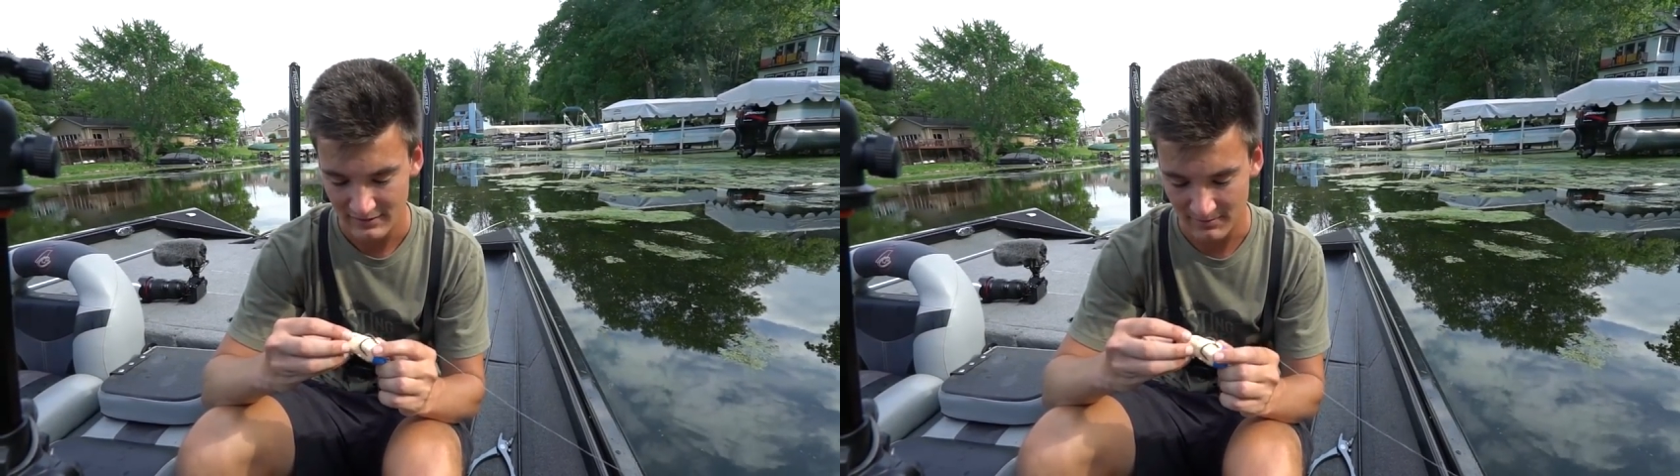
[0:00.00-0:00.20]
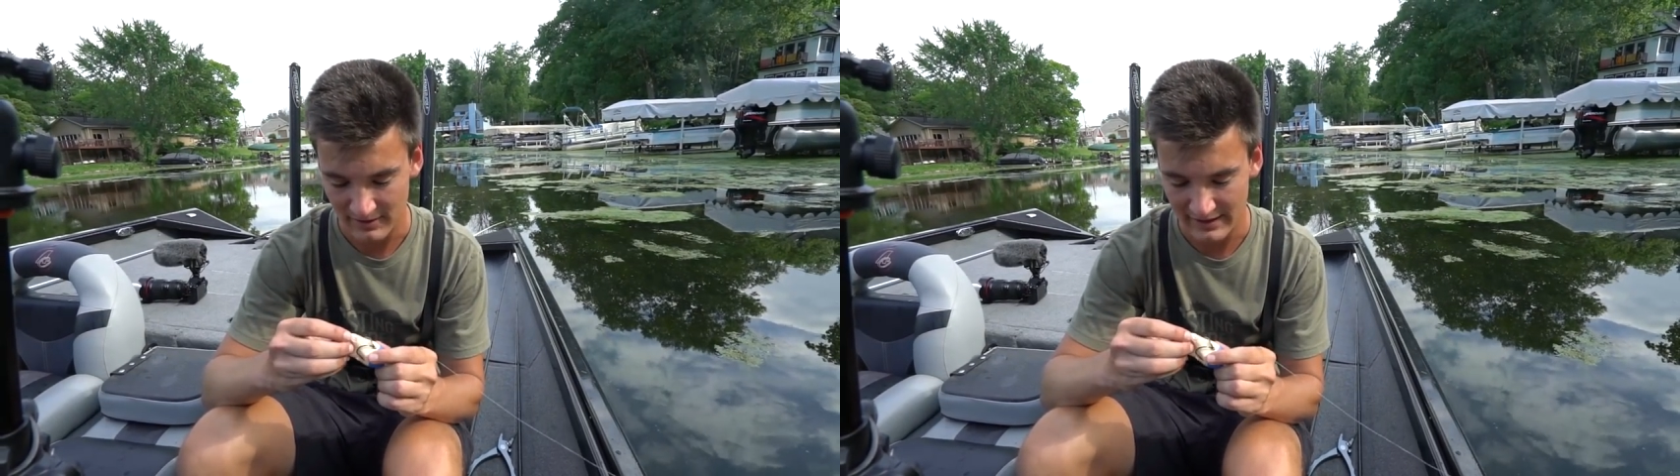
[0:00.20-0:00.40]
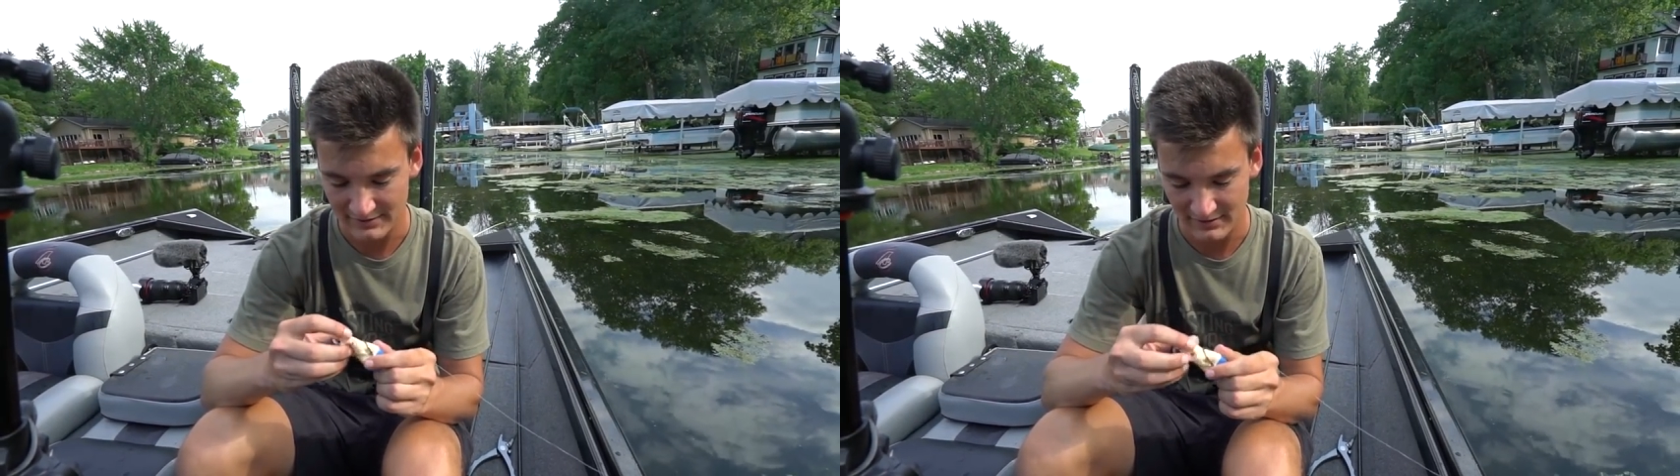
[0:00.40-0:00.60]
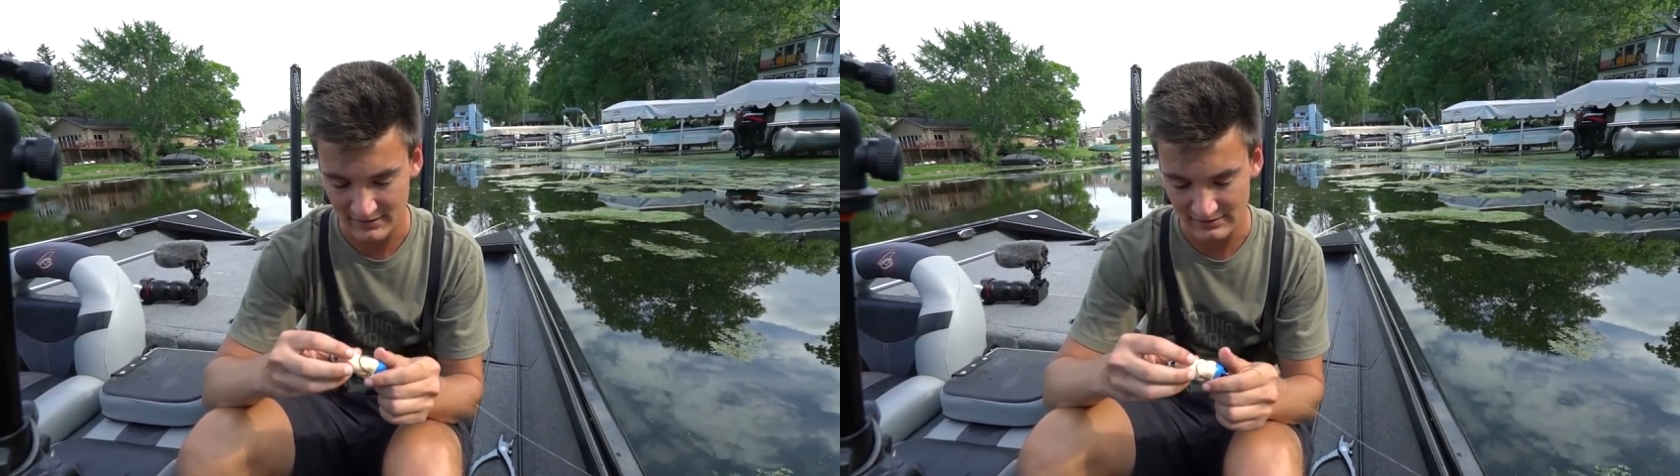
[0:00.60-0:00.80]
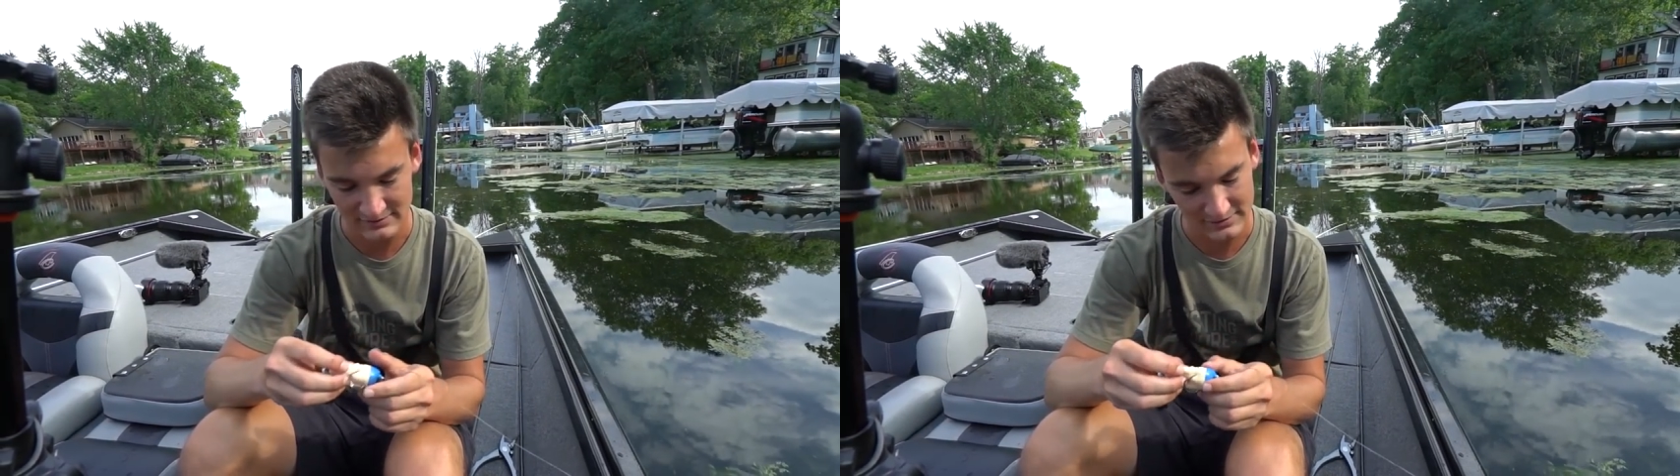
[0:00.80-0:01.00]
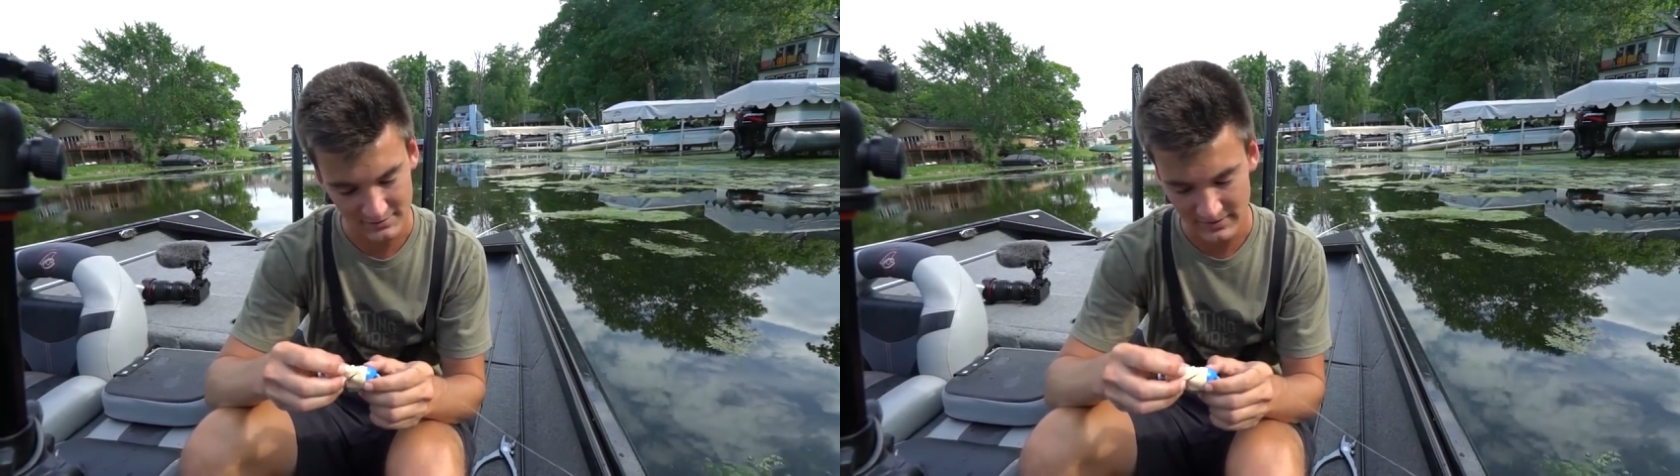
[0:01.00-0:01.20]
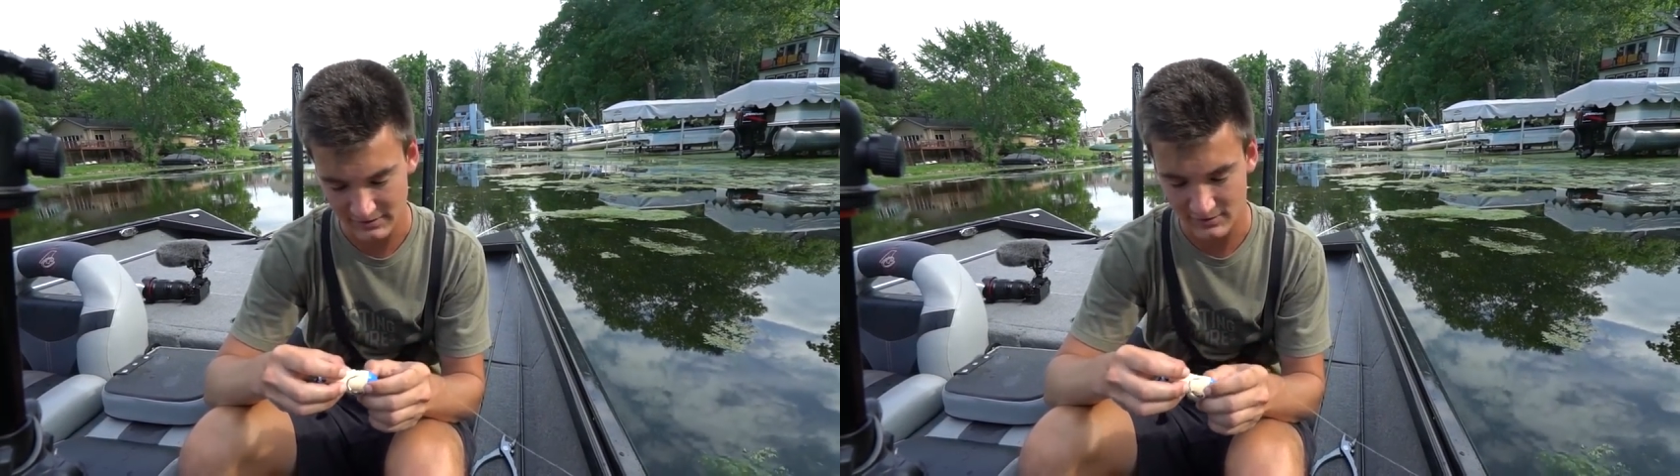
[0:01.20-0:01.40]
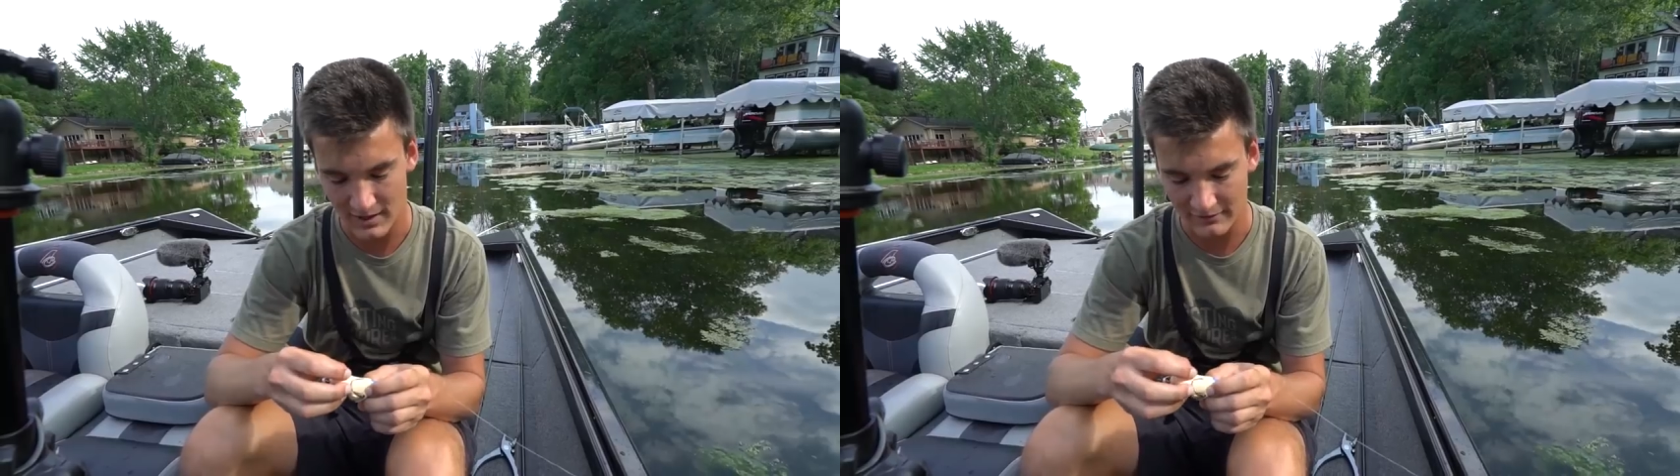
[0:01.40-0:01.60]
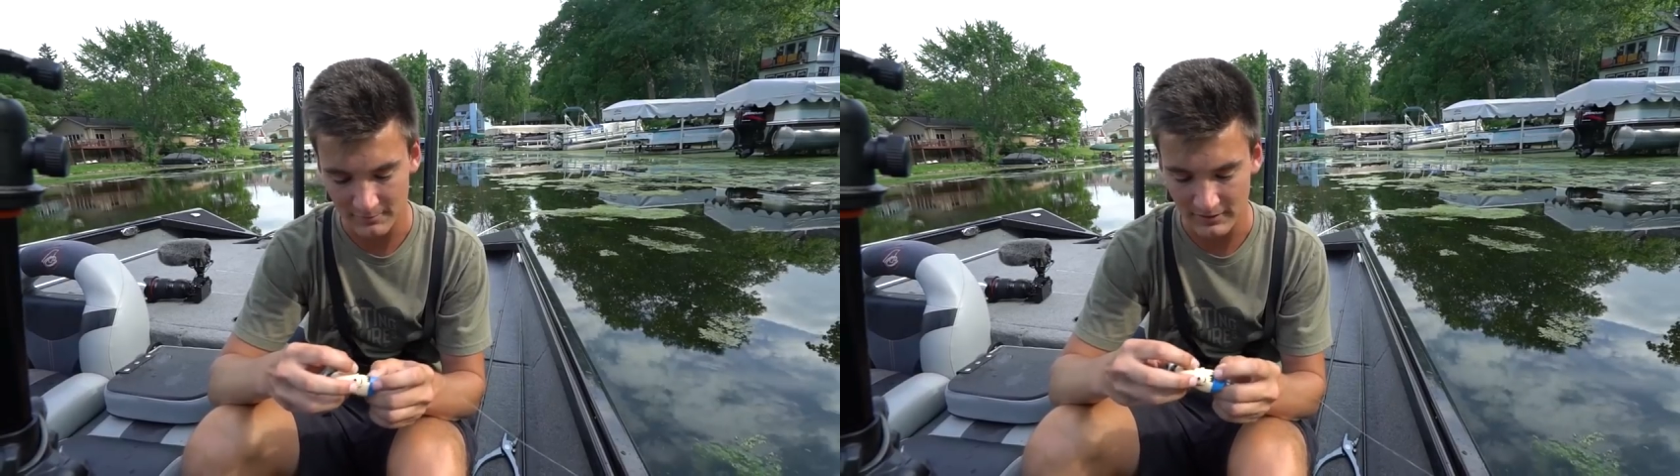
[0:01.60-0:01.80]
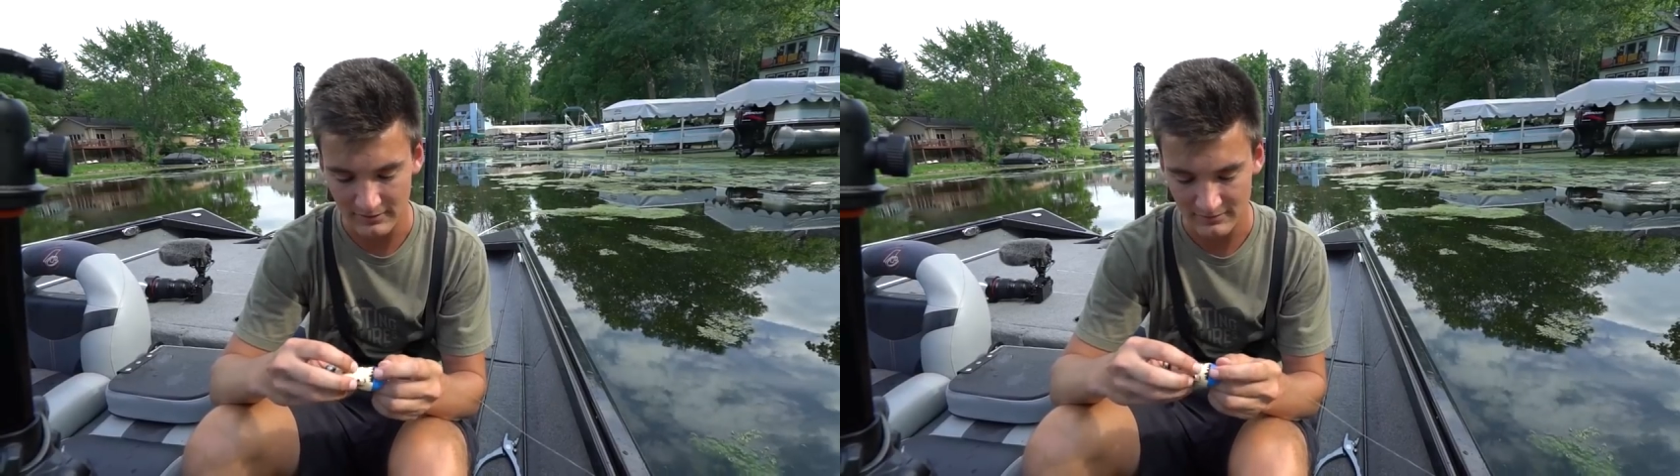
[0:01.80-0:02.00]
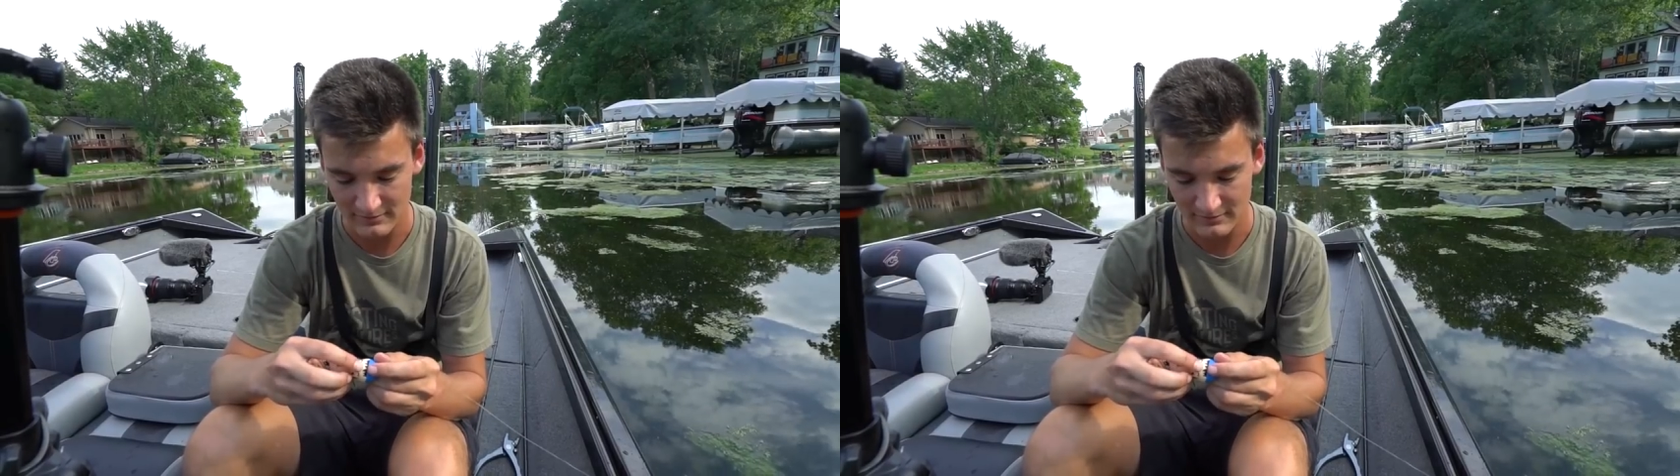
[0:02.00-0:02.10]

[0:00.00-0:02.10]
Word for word: The plastic is, is a bit soft, but